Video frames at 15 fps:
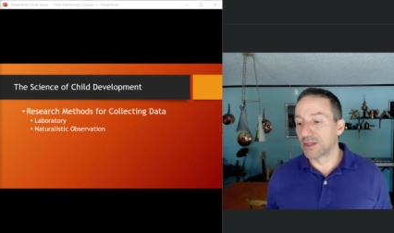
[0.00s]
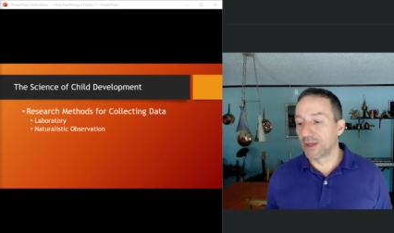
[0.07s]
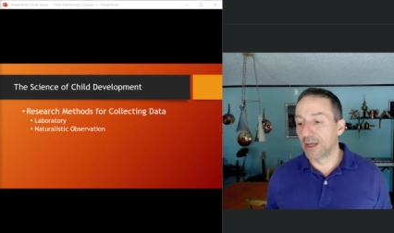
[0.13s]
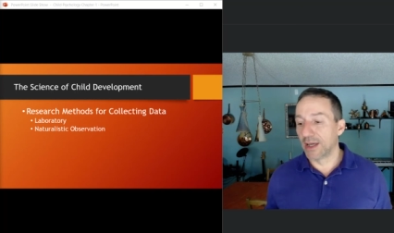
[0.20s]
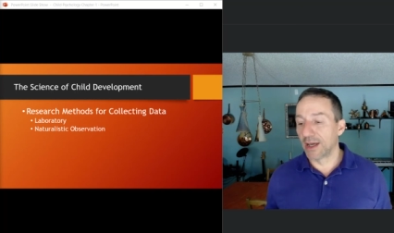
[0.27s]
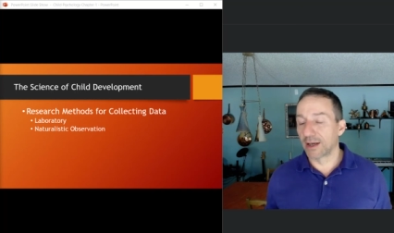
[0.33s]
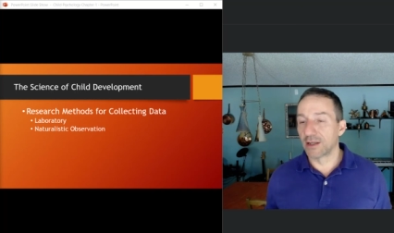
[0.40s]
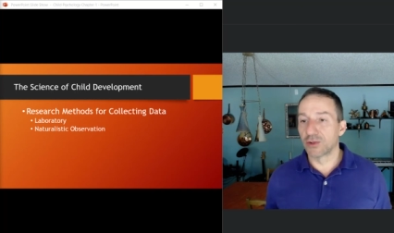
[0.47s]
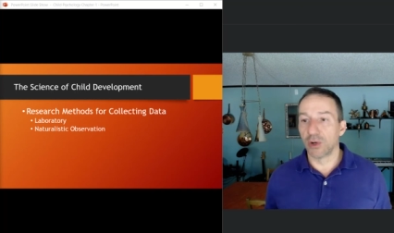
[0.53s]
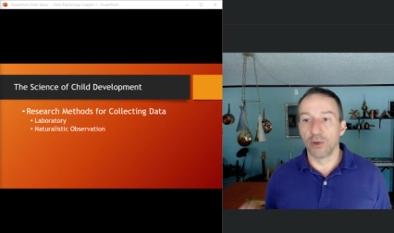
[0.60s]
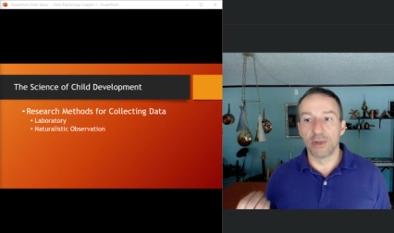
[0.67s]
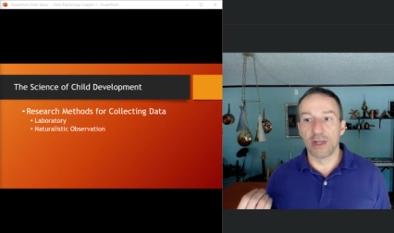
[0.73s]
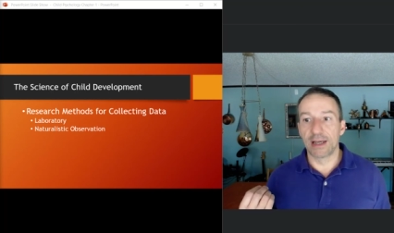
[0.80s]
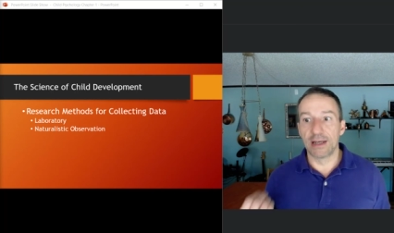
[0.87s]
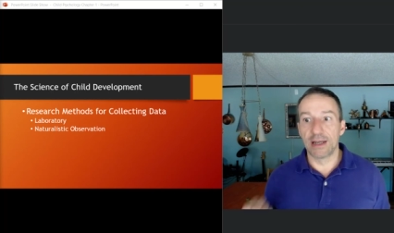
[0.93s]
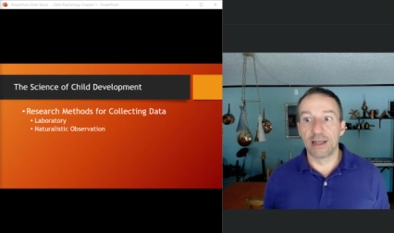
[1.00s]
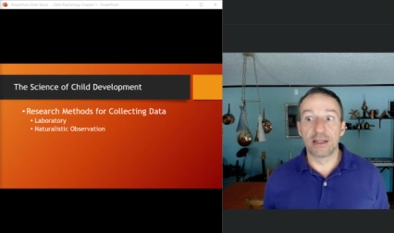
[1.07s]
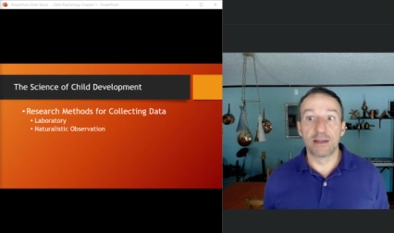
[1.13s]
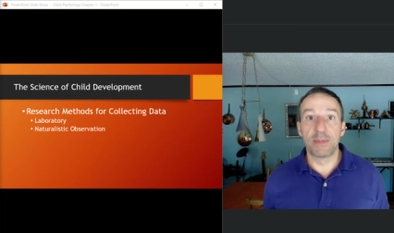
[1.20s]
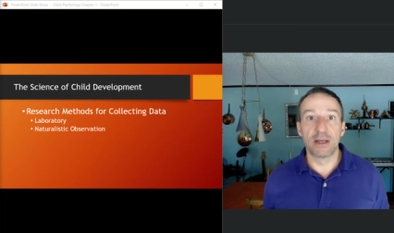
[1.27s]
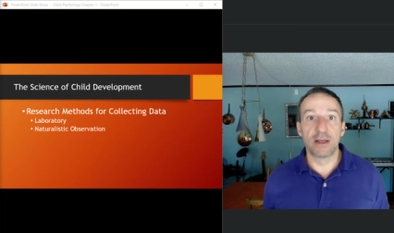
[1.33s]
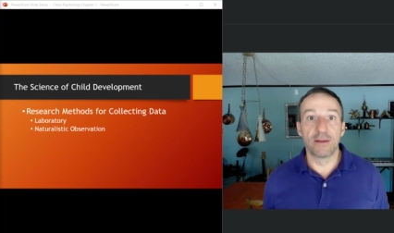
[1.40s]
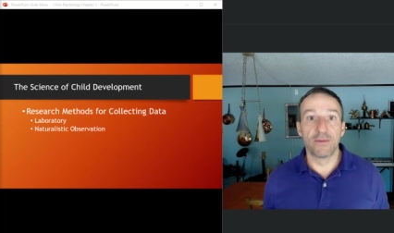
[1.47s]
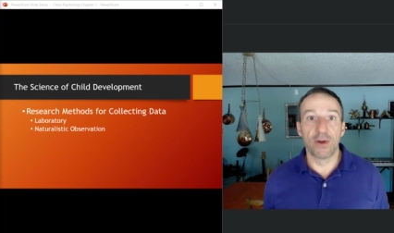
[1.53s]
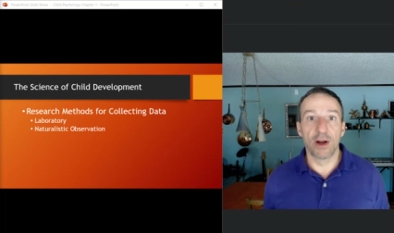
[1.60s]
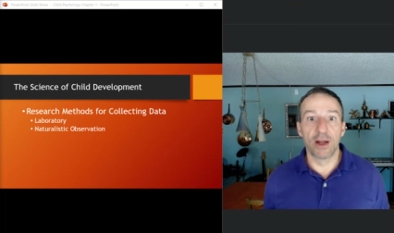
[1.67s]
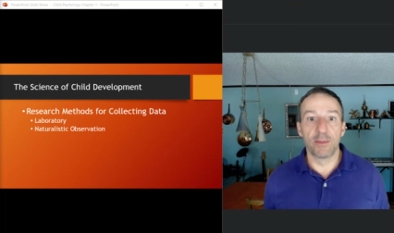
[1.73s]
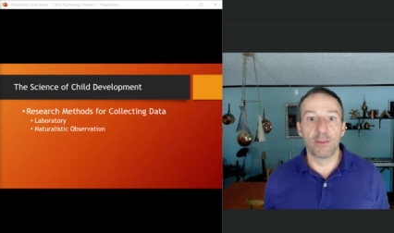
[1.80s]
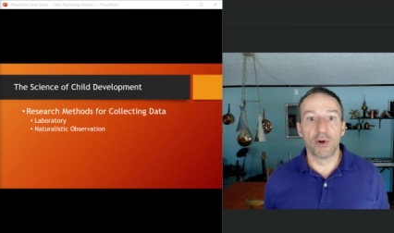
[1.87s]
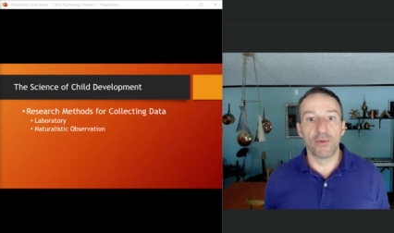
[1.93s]
You can't control like an independent
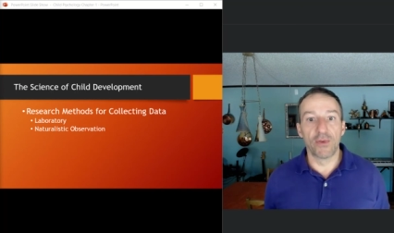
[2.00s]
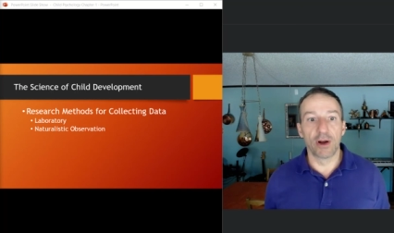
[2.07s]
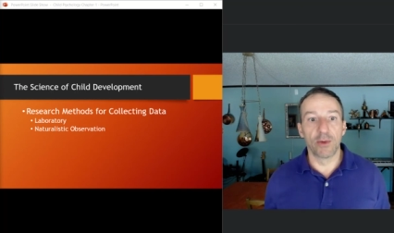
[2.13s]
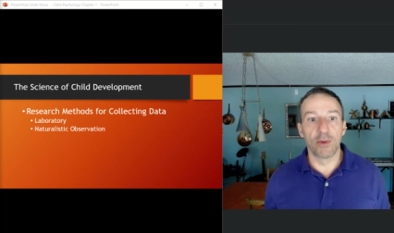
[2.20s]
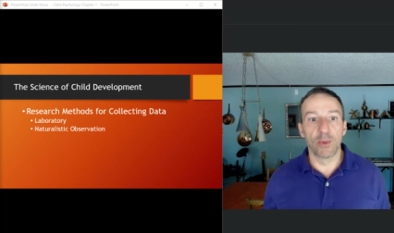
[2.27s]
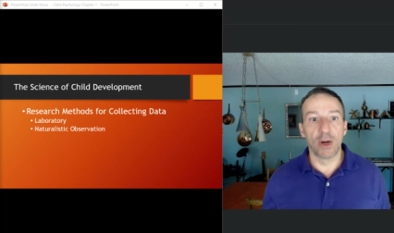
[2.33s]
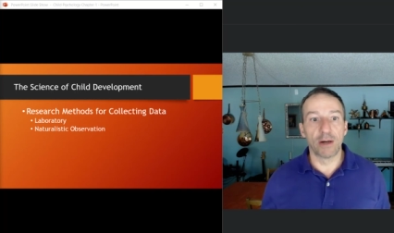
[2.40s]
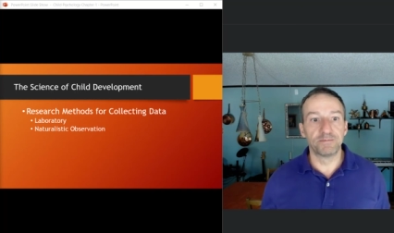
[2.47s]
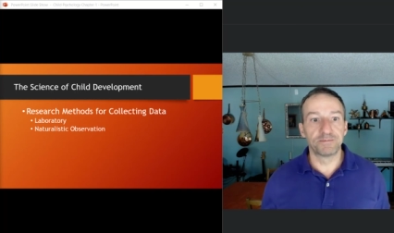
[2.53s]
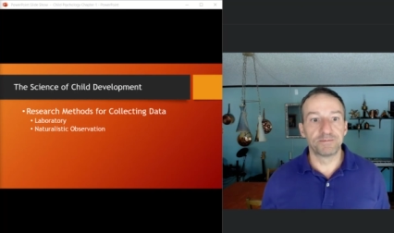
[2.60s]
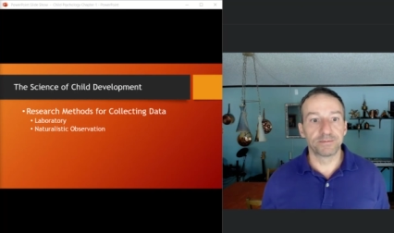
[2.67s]
variable very well.